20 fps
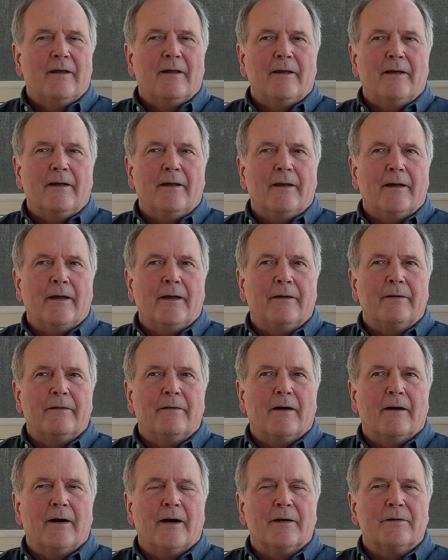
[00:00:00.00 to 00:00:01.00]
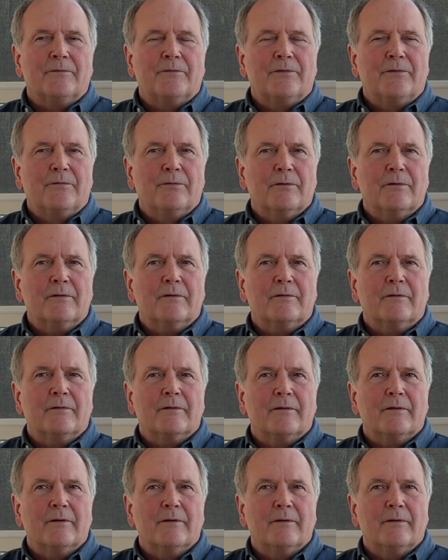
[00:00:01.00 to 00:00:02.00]
and I took
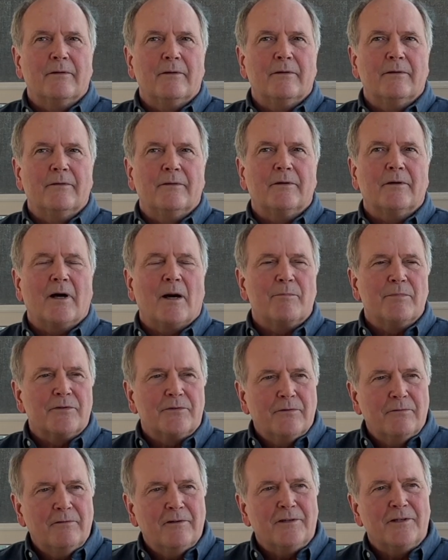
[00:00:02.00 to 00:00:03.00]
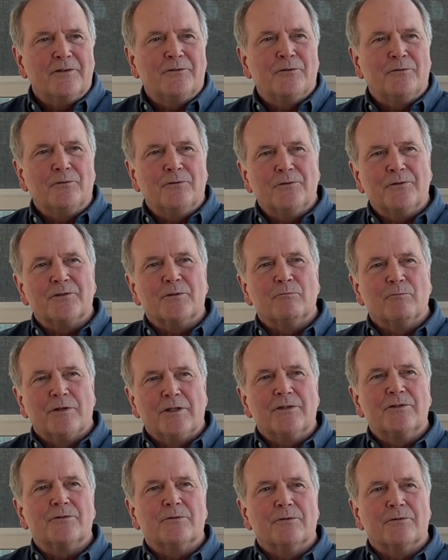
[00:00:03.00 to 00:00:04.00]
the opportunity to do some
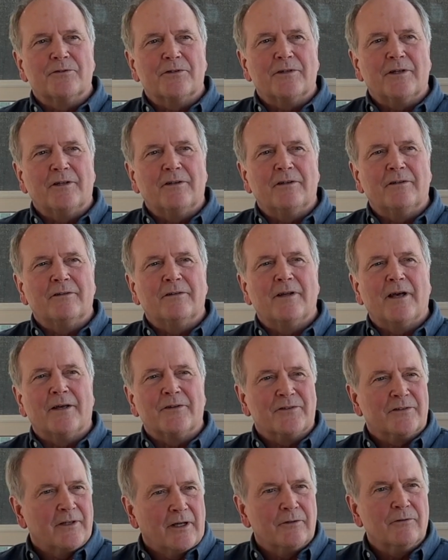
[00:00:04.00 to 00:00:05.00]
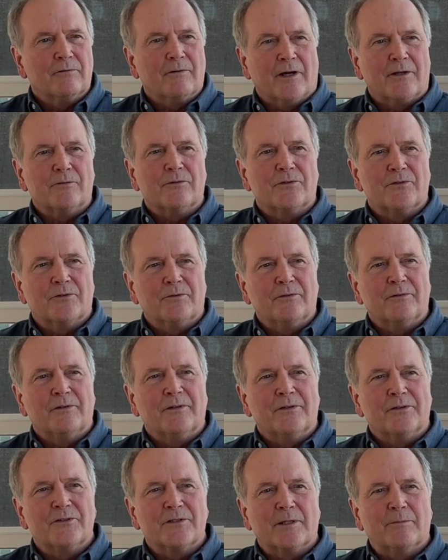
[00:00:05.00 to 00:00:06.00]
research as an undergraduate student
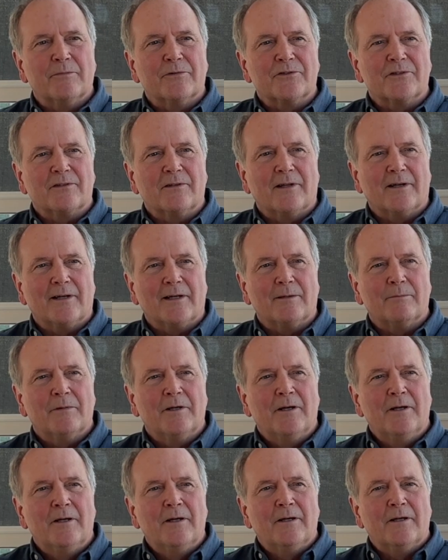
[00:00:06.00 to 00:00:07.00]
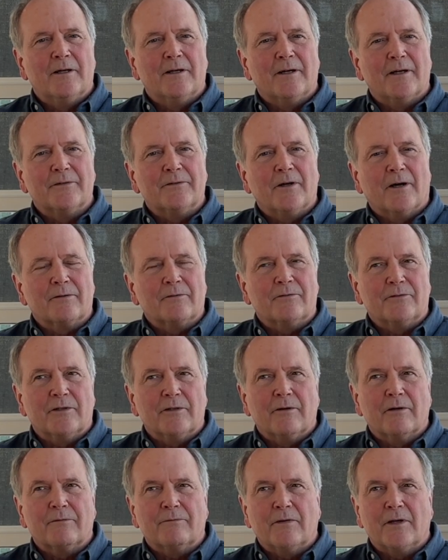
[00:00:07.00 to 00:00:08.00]
in someone's lab, Dr.
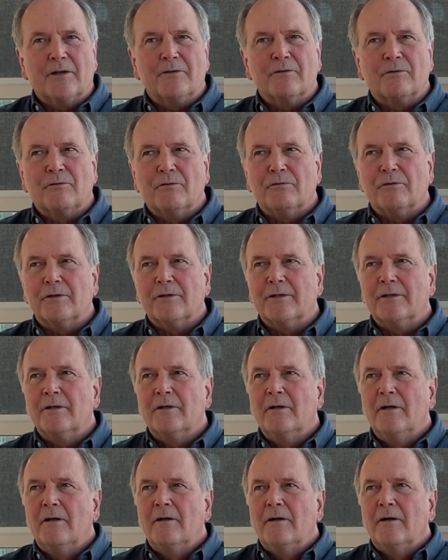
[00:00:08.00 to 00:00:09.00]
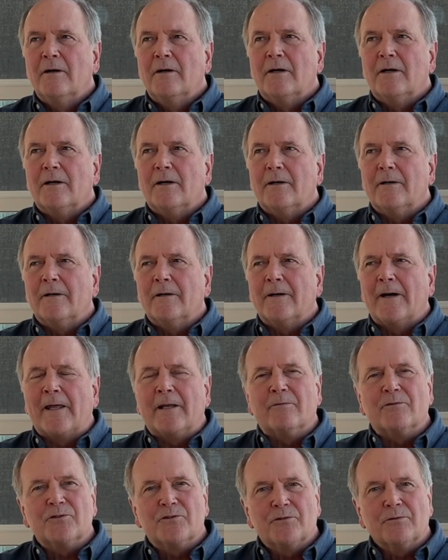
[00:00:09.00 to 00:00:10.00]
Derek Vanderkooy. And
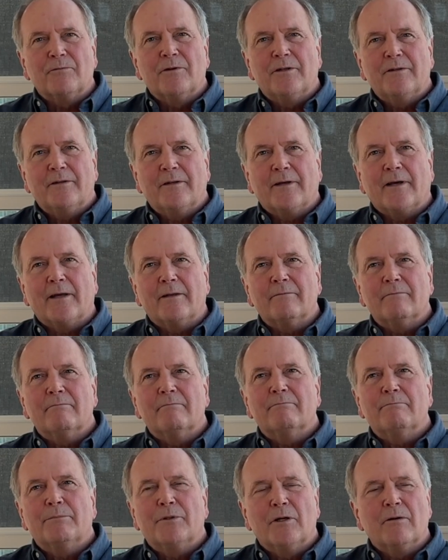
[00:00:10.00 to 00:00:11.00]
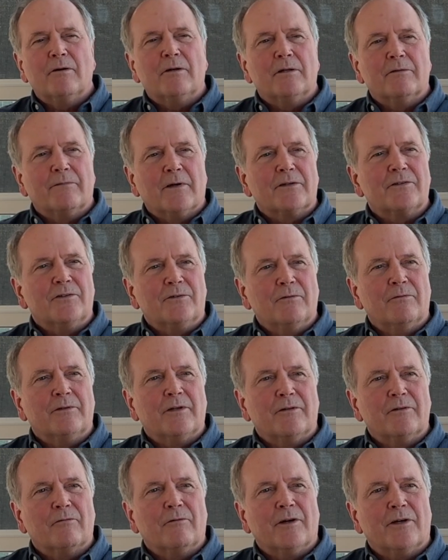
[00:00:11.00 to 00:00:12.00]
it was during that period of actually doing
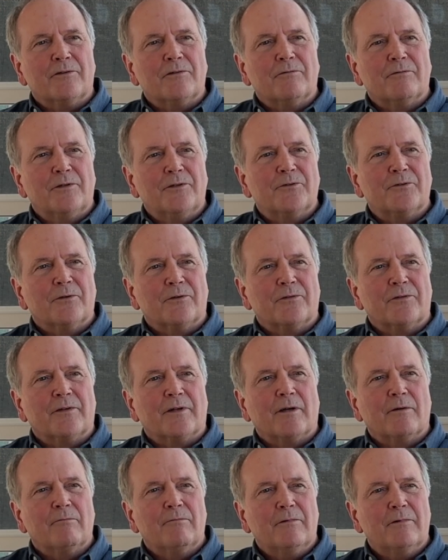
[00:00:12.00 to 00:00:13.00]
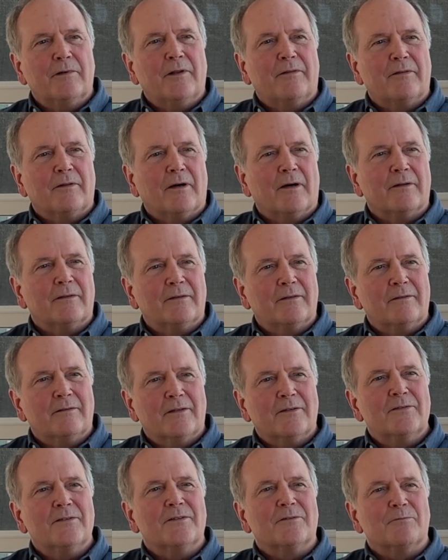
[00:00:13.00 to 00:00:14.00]
undergraduate research that I really thought,
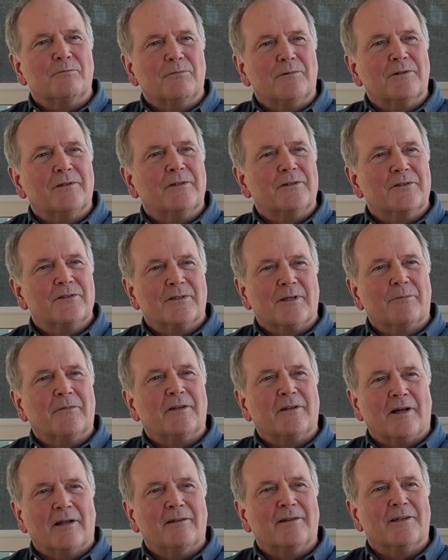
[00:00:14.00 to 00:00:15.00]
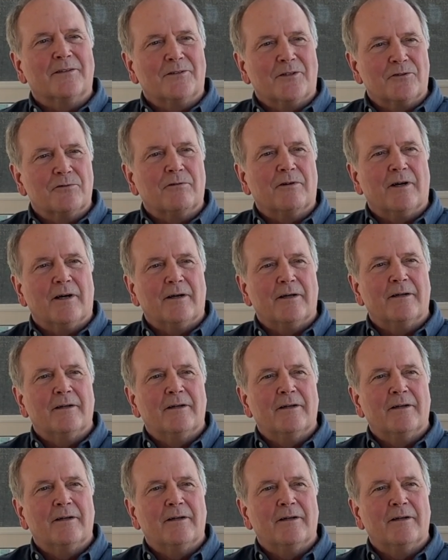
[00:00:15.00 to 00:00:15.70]
this is really something I'd like to try.